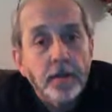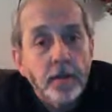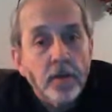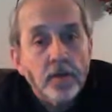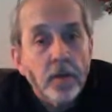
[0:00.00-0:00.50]
I
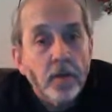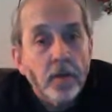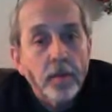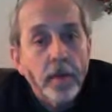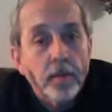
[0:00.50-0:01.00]
talked
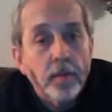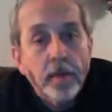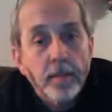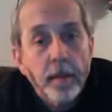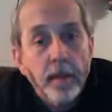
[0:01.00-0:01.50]
about all my
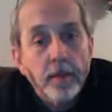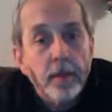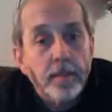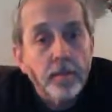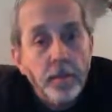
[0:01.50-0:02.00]
athletic
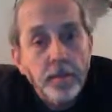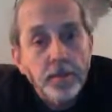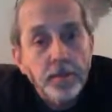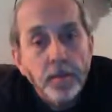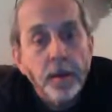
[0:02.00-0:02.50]
background and my
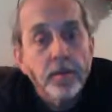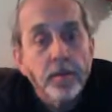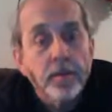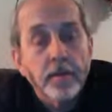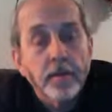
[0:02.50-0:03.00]
coaching
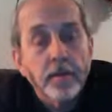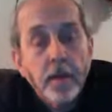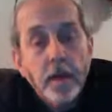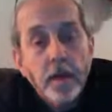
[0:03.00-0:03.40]
background and things.